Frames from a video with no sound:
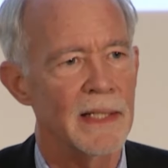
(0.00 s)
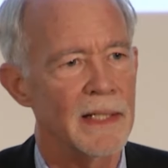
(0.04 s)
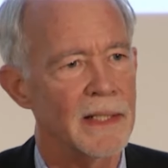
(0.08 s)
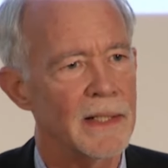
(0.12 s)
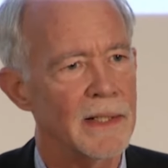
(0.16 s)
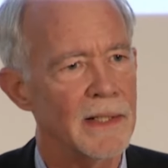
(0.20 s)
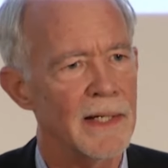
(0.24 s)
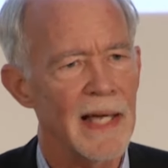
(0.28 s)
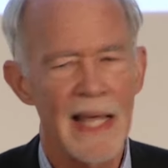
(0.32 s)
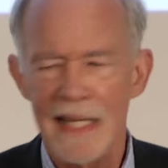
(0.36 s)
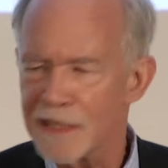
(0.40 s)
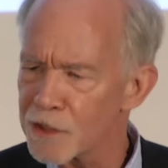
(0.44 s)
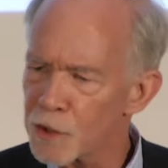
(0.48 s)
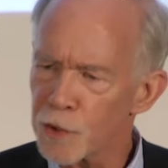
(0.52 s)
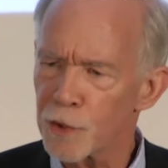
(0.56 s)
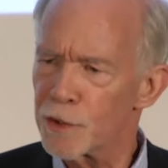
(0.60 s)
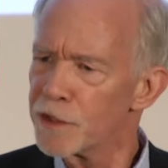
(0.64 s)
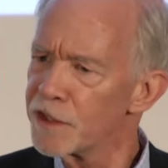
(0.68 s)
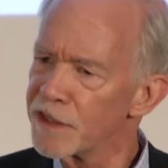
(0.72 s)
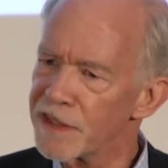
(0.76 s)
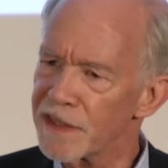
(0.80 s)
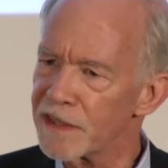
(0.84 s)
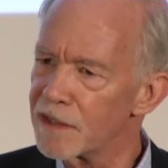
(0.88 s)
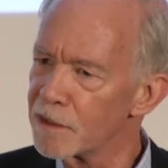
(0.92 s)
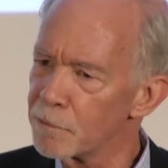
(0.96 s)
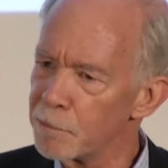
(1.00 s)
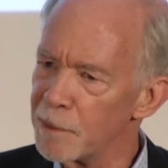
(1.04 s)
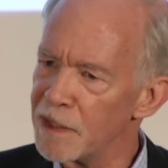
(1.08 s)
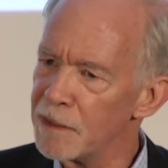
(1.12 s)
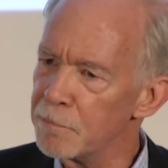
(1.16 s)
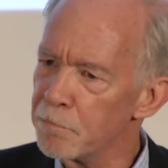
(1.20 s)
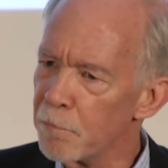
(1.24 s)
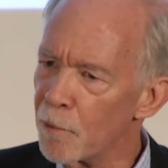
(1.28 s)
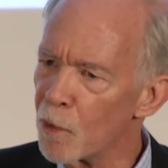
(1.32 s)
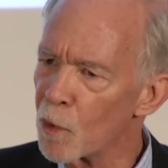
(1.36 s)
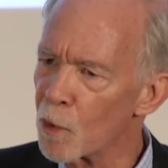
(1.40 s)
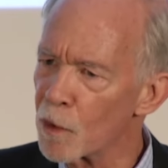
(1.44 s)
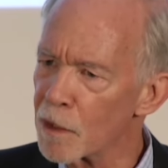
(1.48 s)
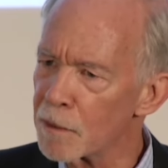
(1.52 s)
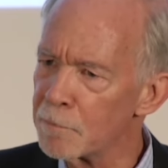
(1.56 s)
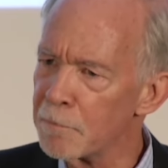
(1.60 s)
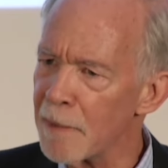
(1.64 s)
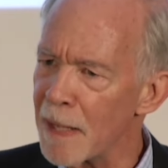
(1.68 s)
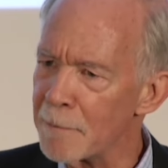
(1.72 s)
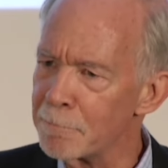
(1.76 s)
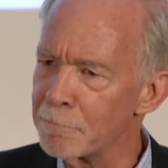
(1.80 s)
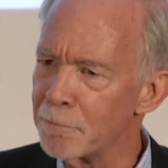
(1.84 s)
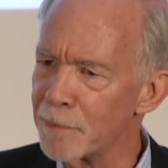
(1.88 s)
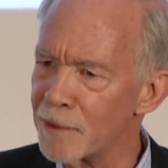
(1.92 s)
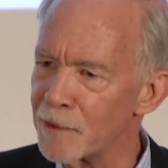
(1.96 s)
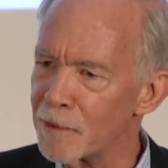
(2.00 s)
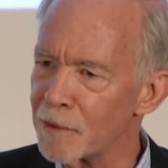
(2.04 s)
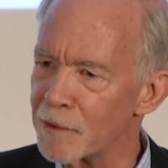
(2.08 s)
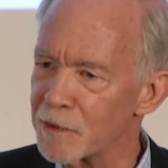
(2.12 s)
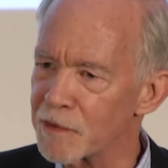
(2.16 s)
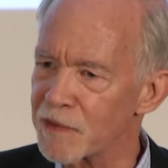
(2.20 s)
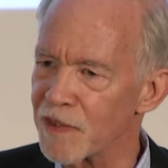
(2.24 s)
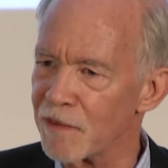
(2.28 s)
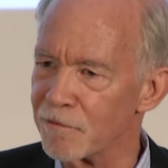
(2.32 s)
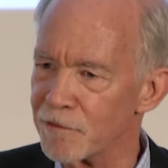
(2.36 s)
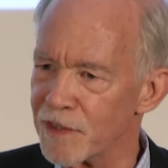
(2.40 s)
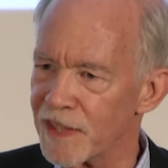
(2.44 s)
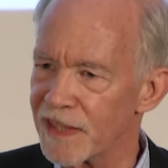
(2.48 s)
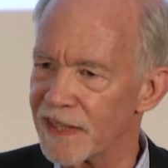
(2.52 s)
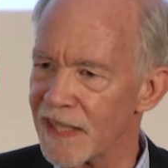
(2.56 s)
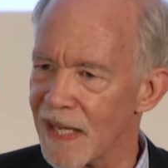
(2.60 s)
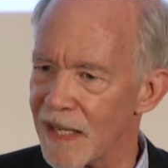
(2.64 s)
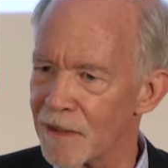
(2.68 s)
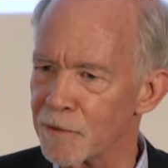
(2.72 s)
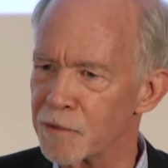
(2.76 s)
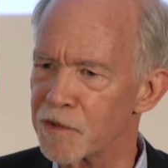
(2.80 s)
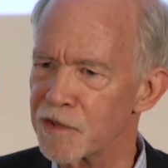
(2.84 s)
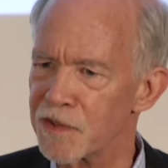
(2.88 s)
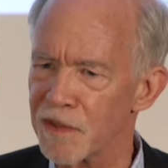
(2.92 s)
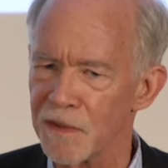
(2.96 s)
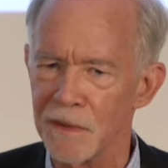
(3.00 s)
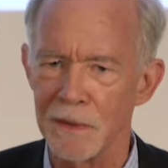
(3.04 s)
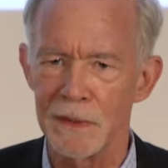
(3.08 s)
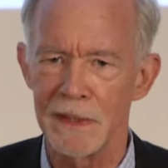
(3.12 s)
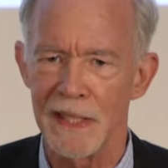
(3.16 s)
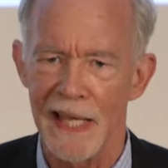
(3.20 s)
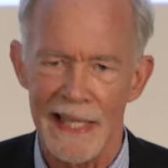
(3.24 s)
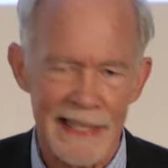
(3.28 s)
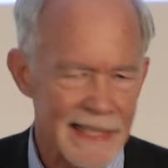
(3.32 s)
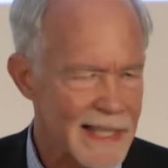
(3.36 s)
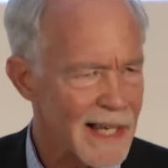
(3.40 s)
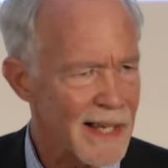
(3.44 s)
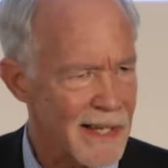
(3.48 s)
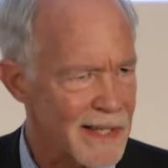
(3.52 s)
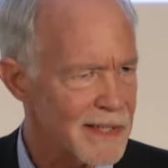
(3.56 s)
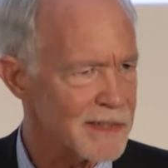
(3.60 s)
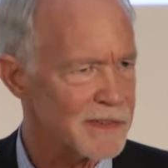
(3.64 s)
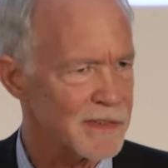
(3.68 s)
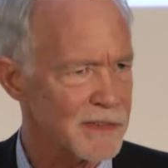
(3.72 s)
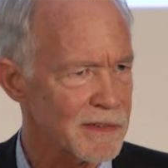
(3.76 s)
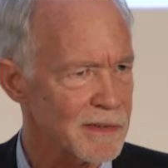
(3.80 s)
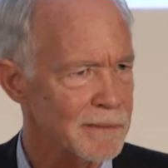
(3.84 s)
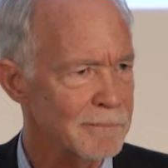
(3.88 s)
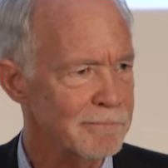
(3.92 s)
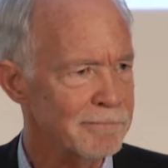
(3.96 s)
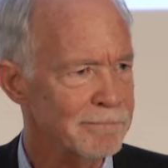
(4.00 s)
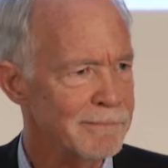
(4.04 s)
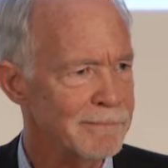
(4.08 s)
Uh, and shouldn't there be more members of the council like us?